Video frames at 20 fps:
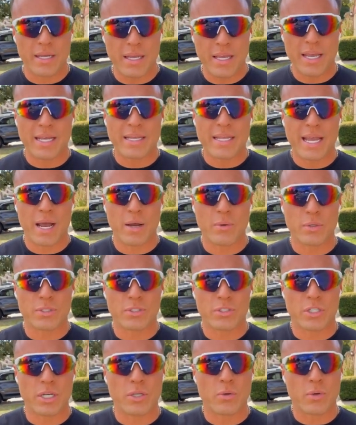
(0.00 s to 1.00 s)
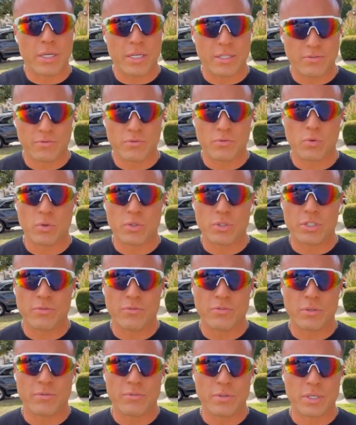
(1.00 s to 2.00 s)
And now it's generating 4
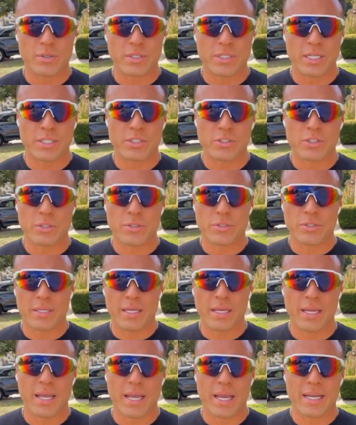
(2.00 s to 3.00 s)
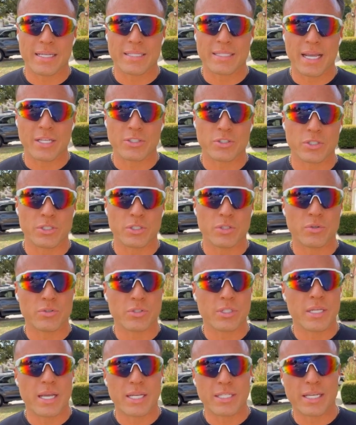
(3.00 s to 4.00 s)
different variations. And it's actually
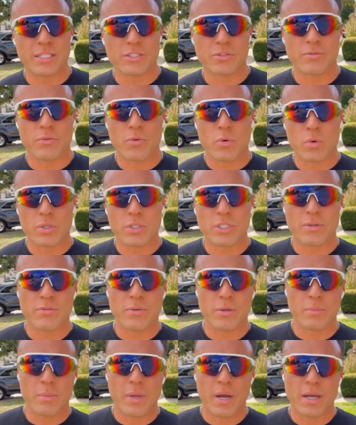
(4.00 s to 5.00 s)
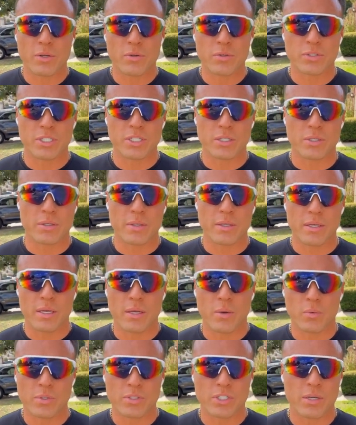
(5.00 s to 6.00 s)
using, I guess, 4 different models here,
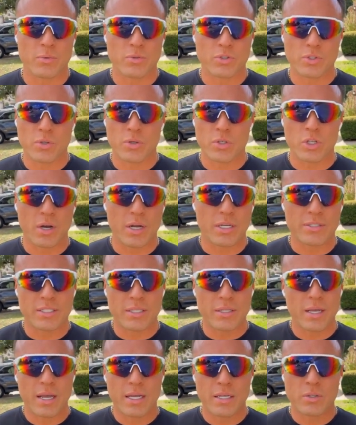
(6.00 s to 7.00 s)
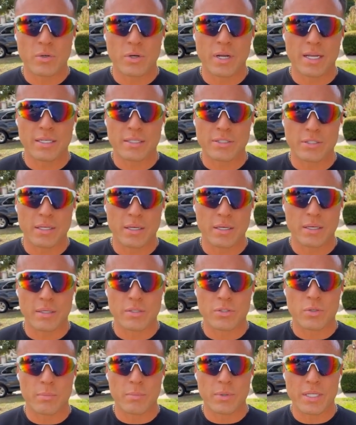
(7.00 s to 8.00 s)
which I'm sure costs a lot of credits,
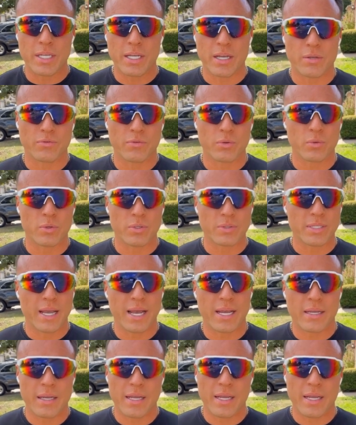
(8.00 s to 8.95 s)
so be careful with that.